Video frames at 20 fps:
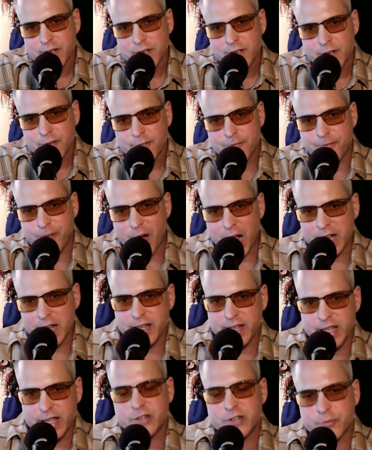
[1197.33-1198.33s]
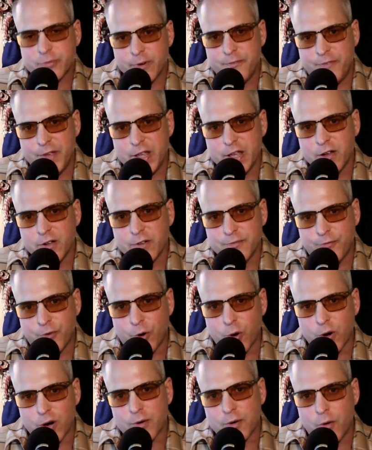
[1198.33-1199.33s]
finally gets revealed
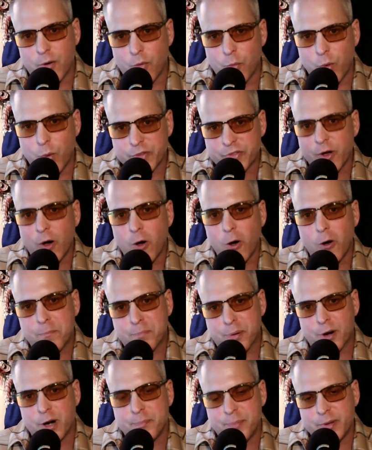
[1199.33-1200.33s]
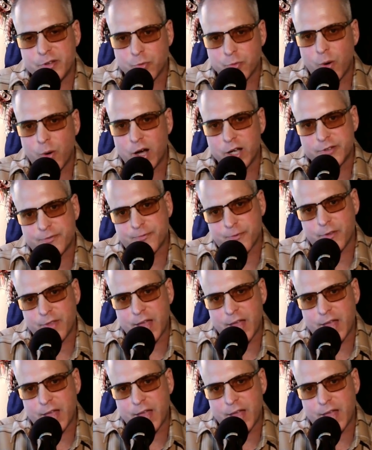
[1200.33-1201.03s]
for what the whole purpose was for that